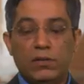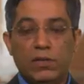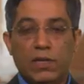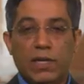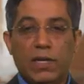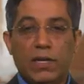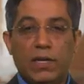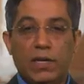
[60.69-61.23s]

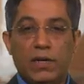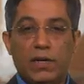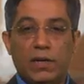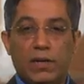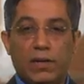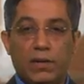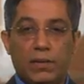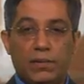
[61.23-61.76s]
the
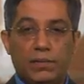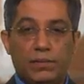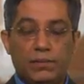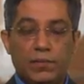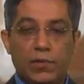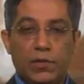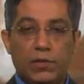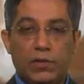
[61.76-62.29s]

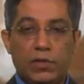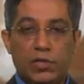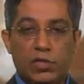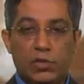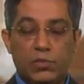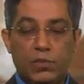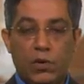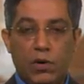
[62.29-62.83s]

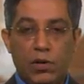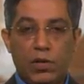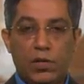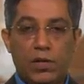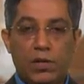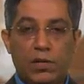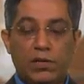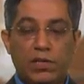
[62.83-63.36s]

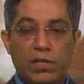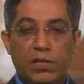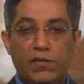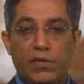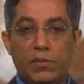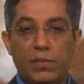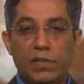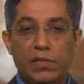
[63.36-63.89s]
smaller
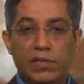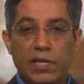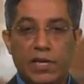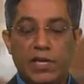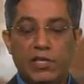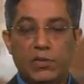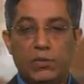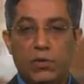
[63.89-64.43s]
deliverables
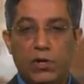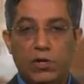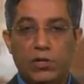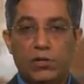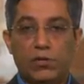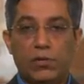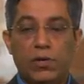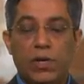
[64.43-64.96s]
each
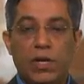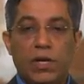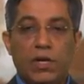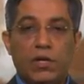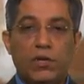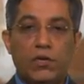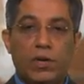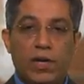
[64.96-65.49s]
module,
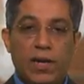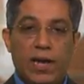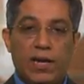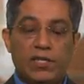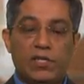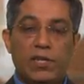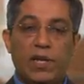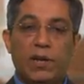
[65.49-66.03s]
you can
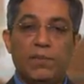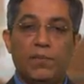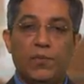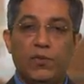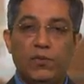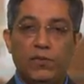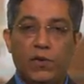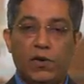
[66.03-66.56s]
actually
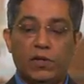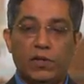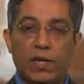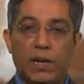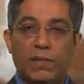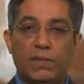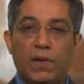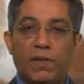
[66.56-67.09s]
improve on
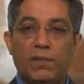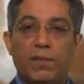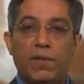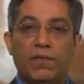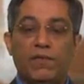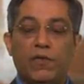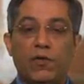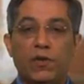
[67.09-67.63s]
them
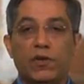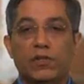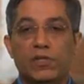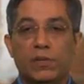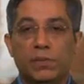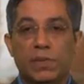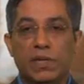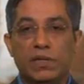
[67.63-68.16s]
before you
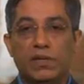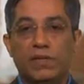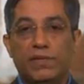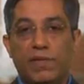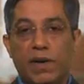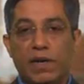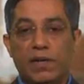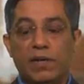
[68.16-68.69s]
submit the
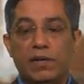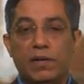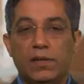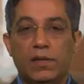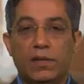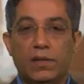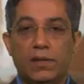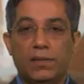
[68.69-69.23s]

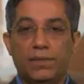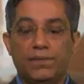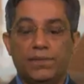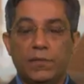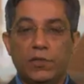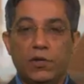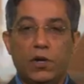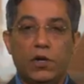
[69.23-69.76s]
final
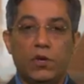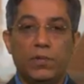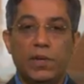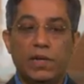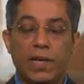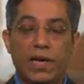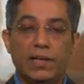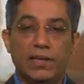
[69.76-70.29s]

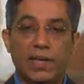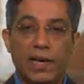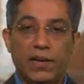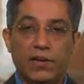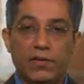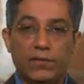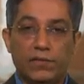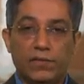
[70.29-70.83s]
document at the
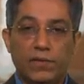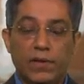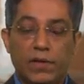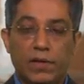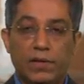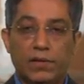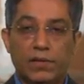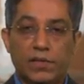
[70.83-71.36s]
end of
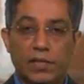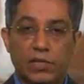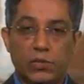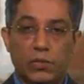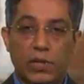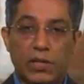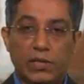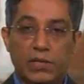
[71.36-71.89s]

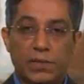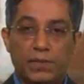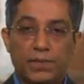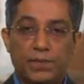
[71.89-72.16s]
6 weeks.